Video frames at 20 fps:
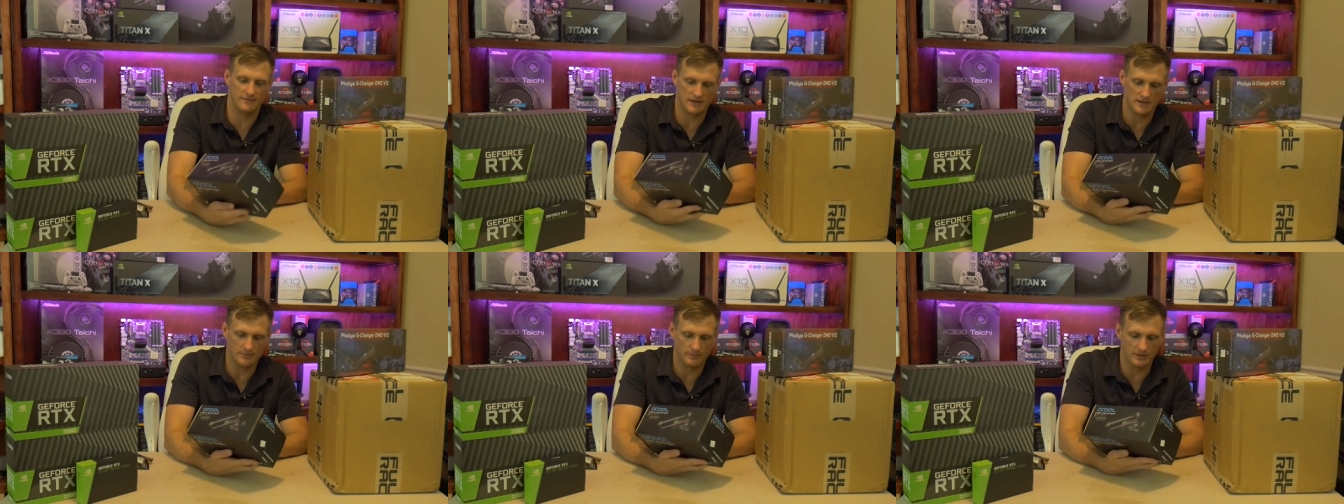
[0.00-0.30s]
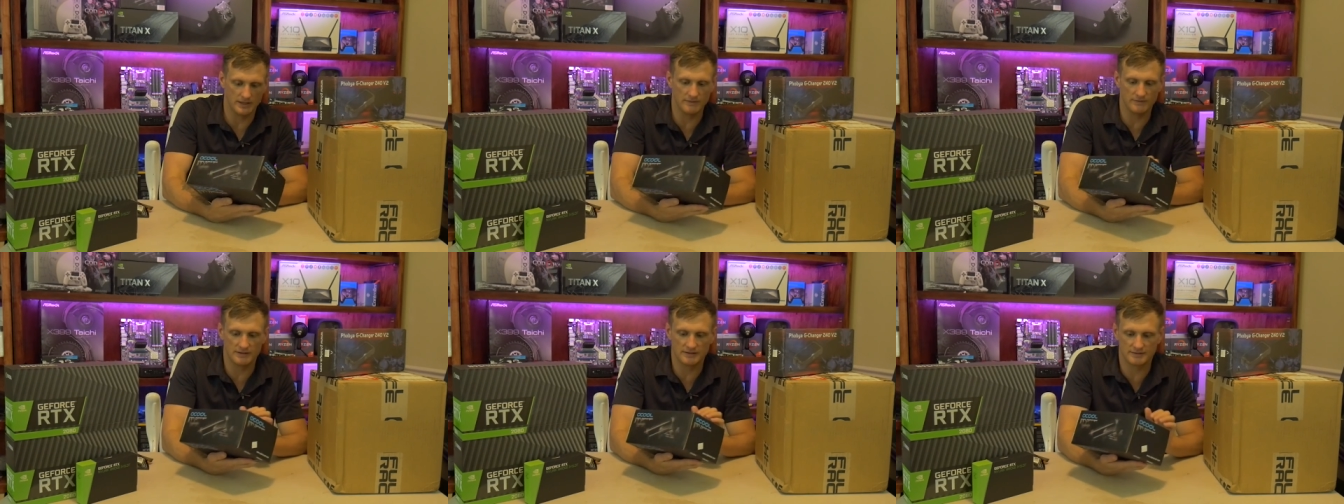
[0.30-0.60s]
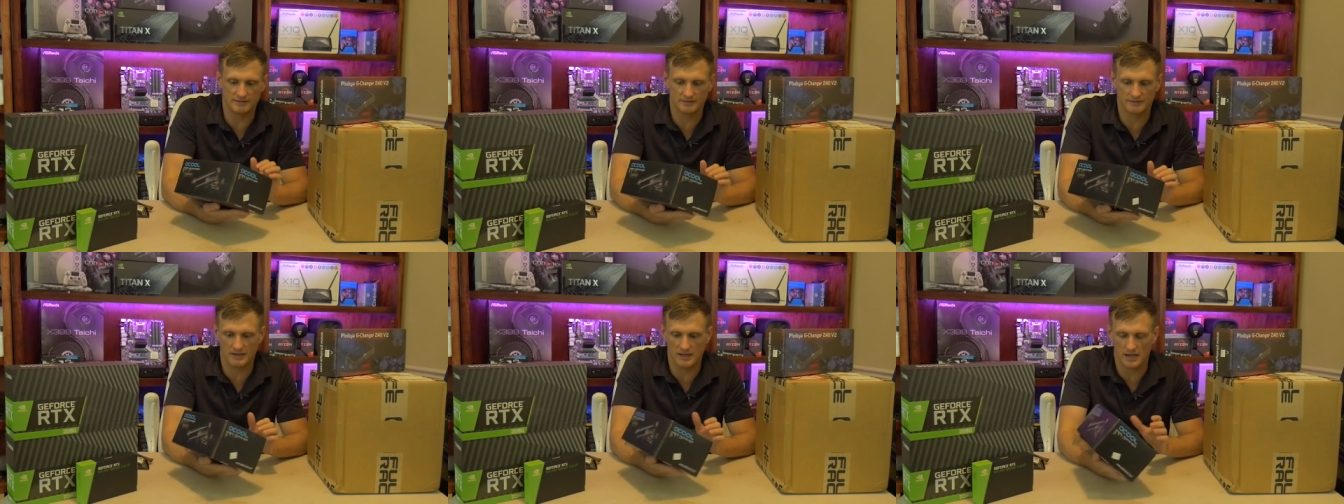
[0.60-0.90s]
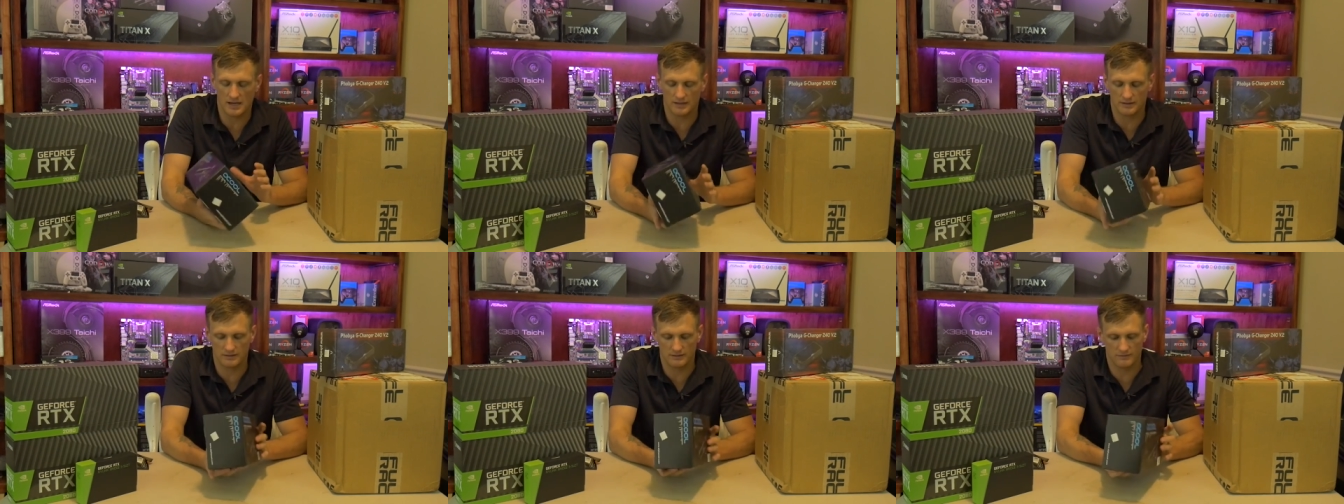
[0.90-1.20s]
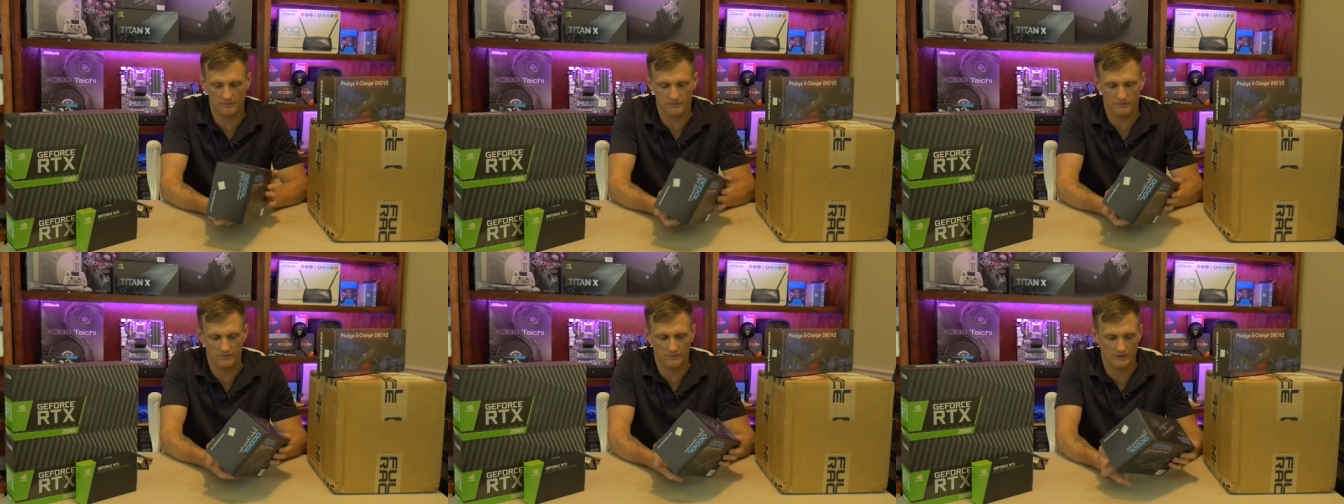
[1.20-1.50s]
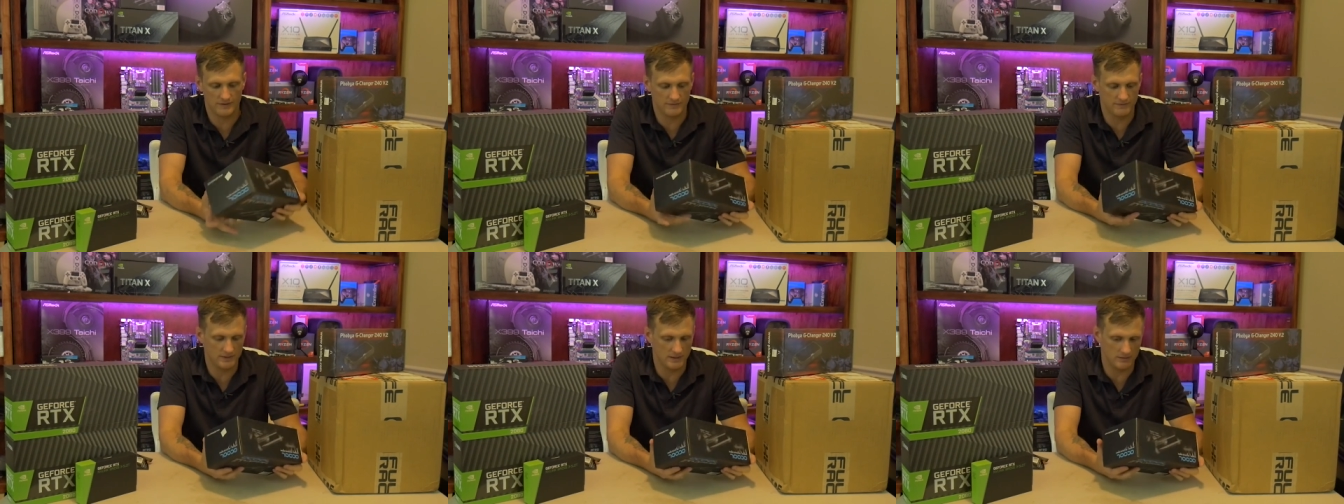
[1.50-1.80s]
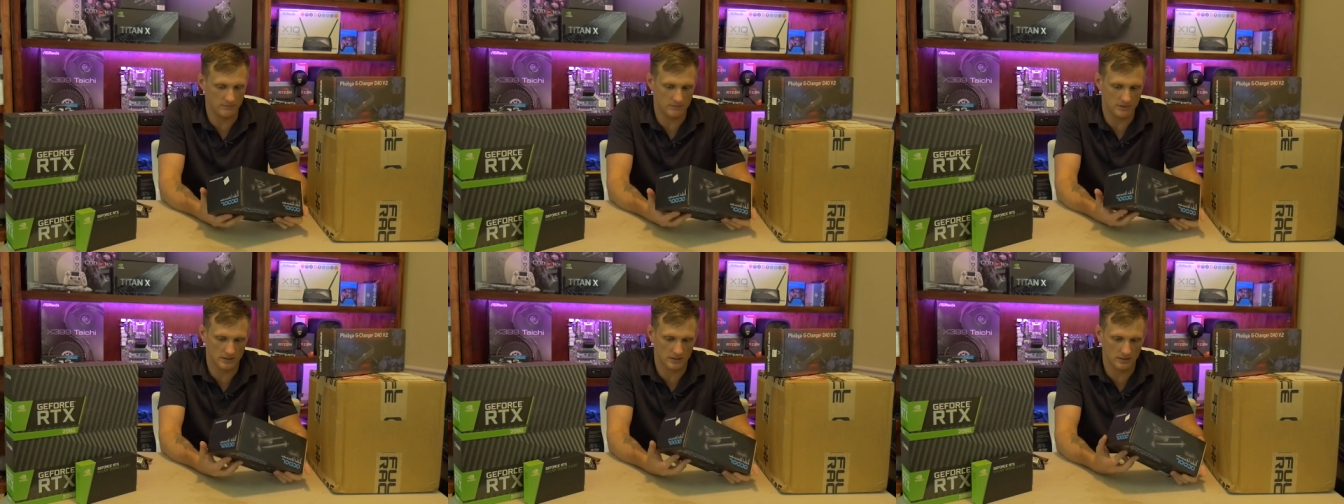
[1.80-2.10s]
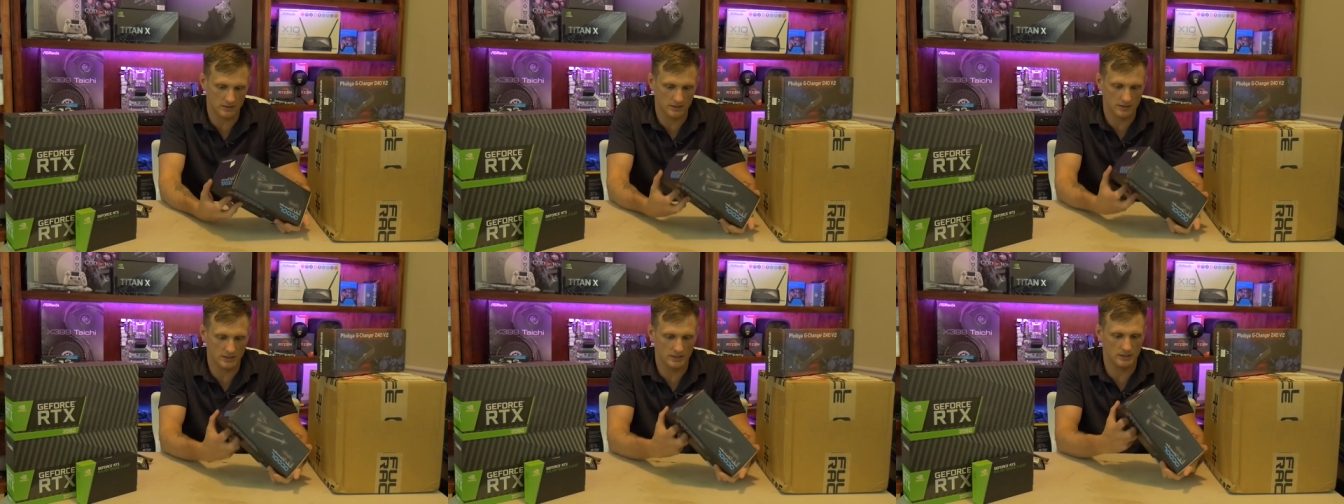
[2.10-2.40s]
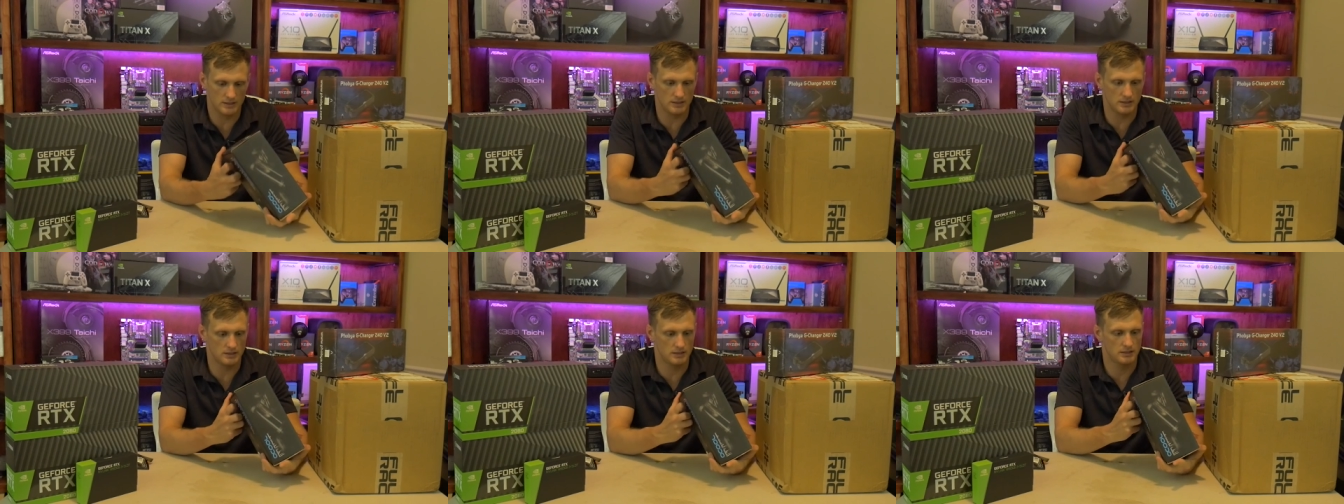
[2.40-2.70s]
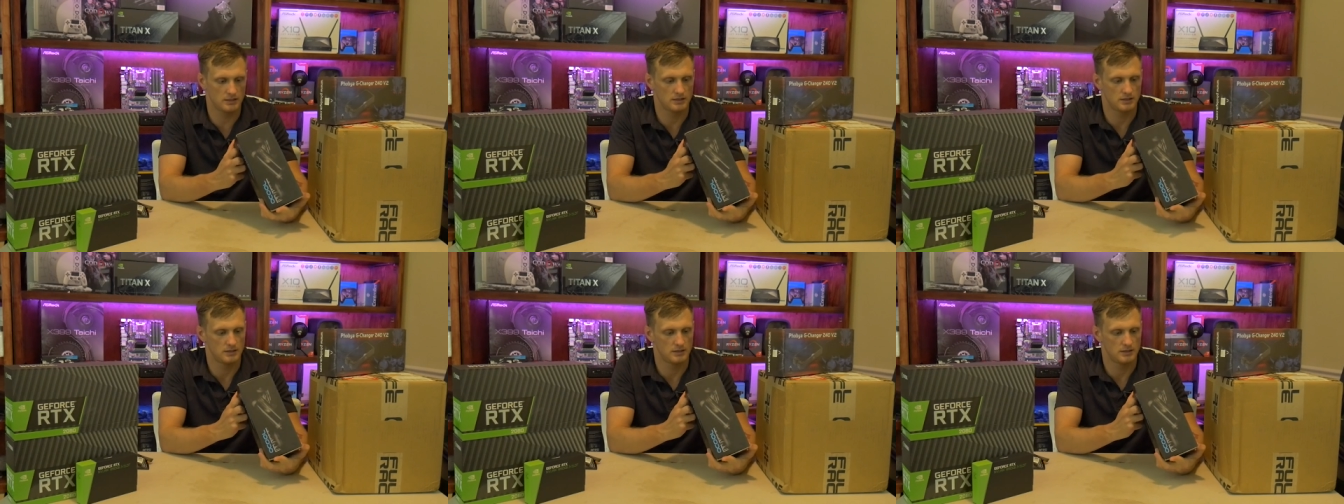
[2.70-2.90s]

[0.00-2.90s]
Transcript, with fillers: and I believe this is 150 milliliter